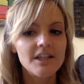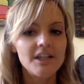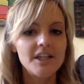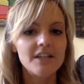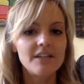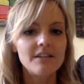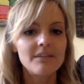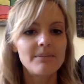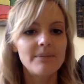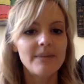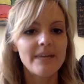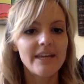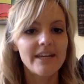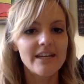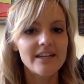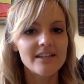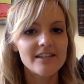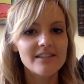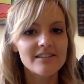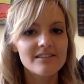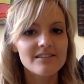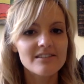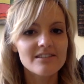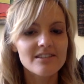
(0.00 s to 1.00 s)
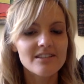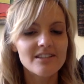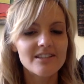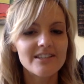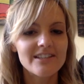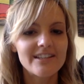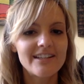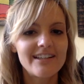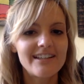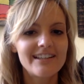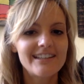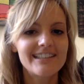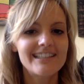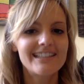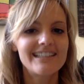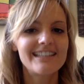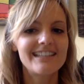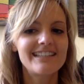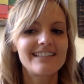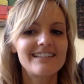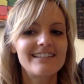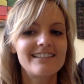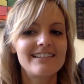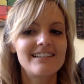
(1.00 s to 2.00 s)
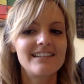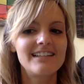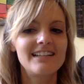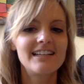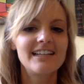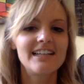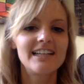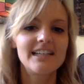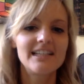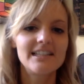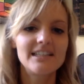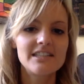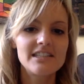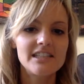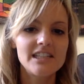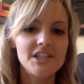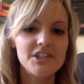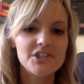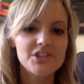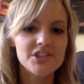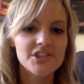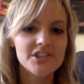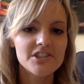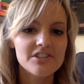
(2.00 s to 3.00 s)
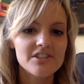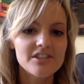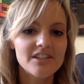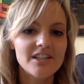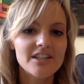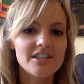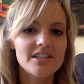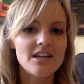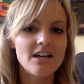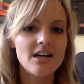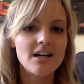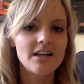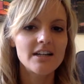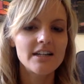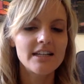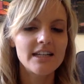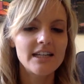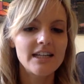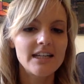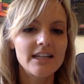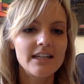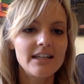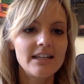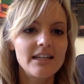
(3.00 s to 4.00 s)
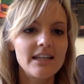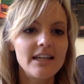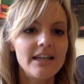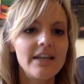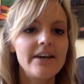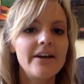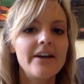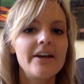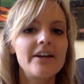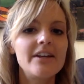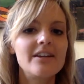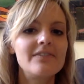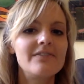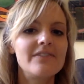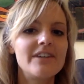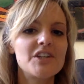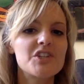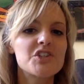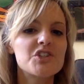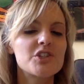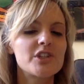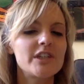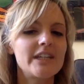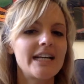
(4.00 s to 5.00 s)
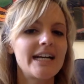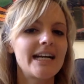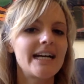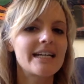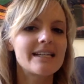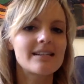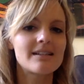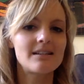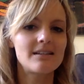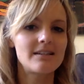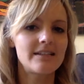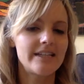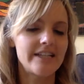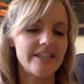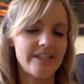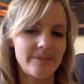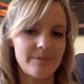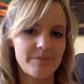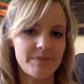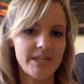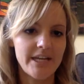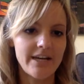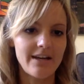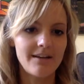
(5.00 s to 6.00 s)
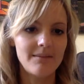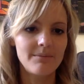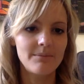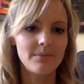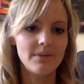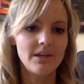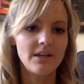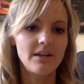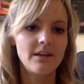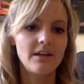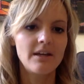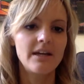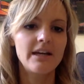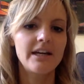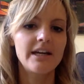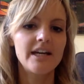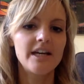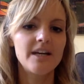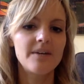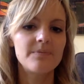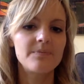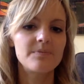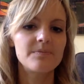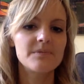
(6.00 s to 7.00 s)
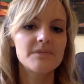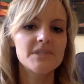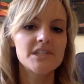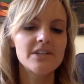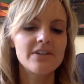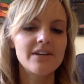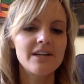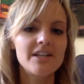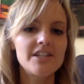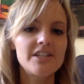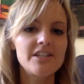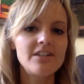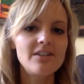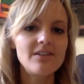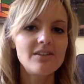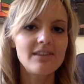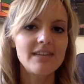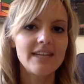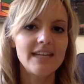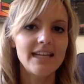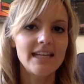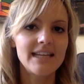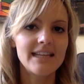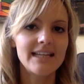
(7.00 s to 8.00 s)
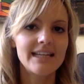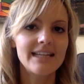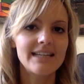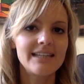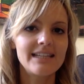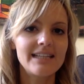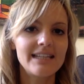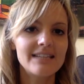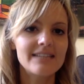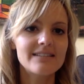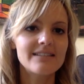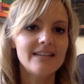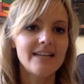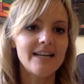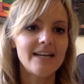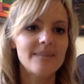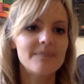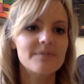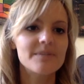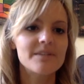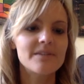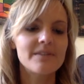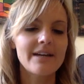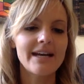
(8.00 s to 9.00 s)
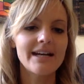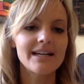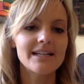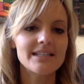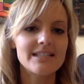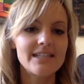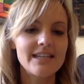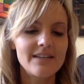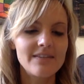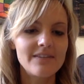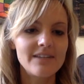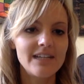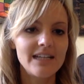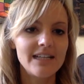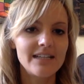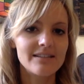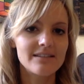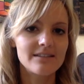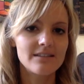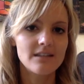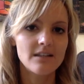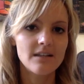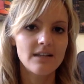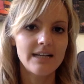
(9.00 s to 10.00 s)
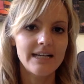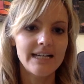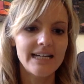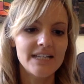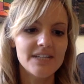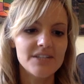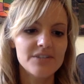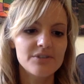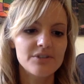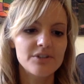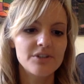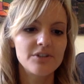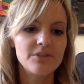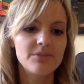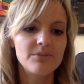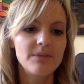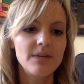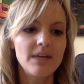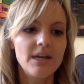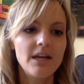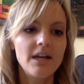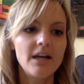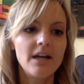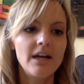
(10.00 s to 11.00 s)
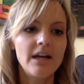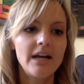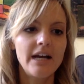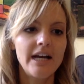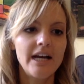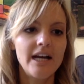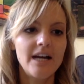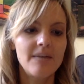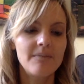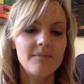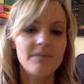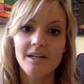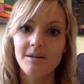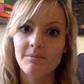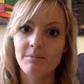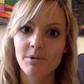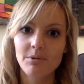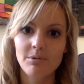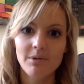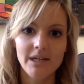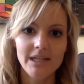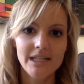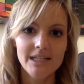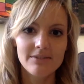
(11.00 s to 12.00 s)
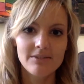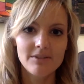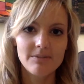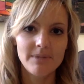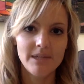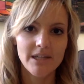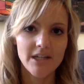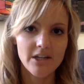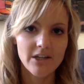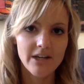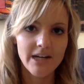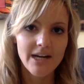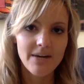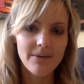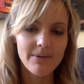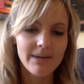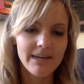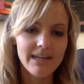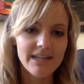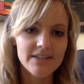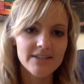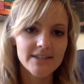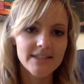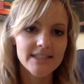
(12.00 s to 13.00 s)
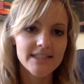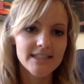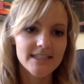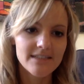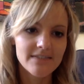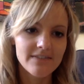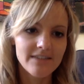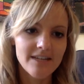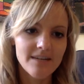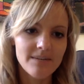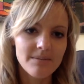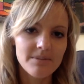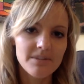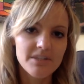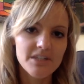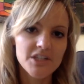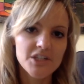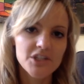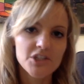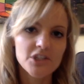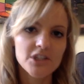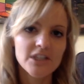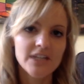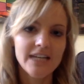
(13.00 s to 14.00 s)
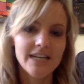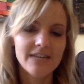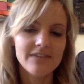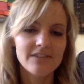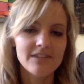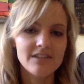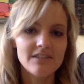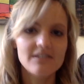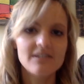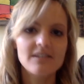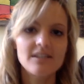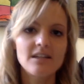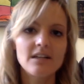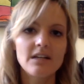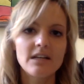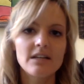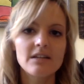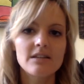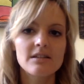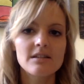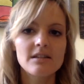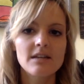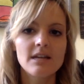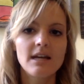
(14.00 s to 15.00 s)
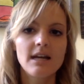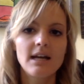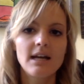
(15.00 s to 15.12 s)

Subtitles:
and the parents start talking and the teachers start talking and eventually it kind of climbs up. So I do think that these types of activities in the classroom, number one, it would be a great way to identify potentially gifted students,